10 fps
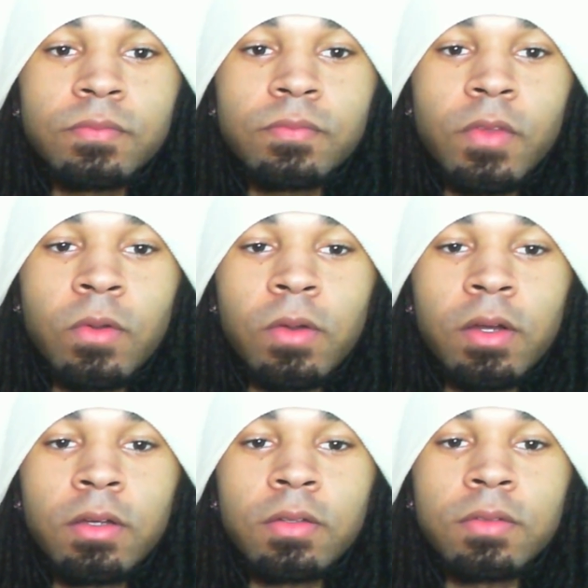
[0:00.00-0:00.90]
Or... What
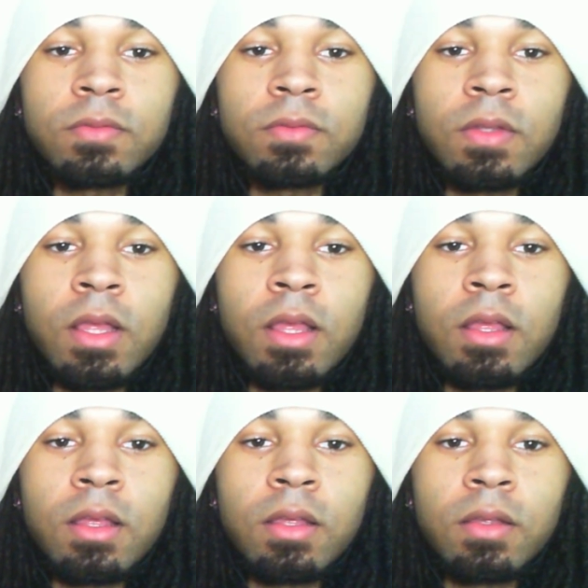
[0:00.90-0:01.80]
if Zecora's just
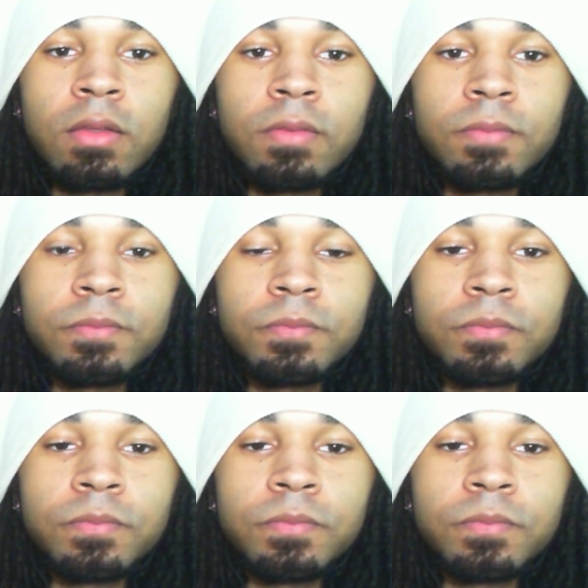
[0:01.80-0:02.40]
making soup?